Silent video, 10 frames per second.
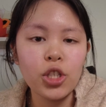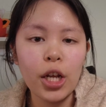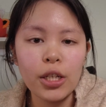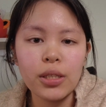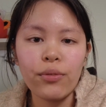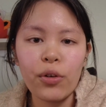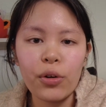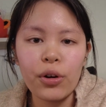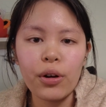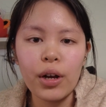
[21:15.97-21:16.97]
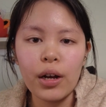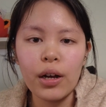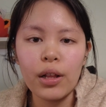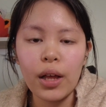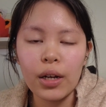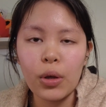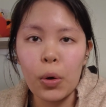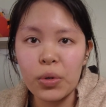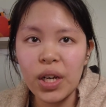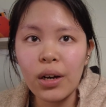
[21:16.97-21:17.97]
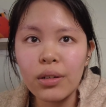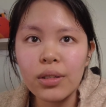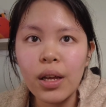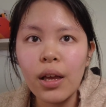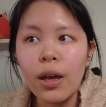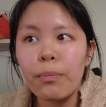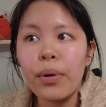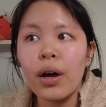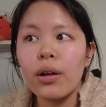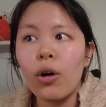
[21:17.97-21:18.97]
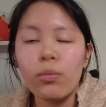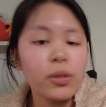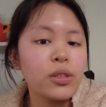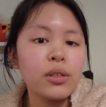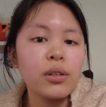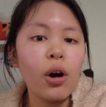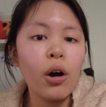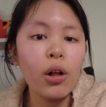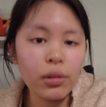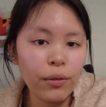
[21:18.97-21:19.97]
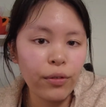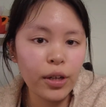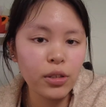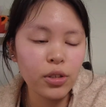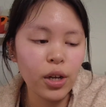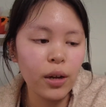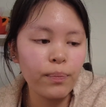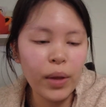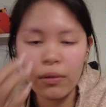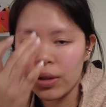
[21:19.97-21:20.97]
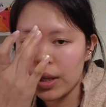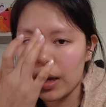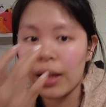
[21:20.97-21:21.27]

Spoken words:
Chase for a lot of the hotels, but almost all of the flights are done. Everything,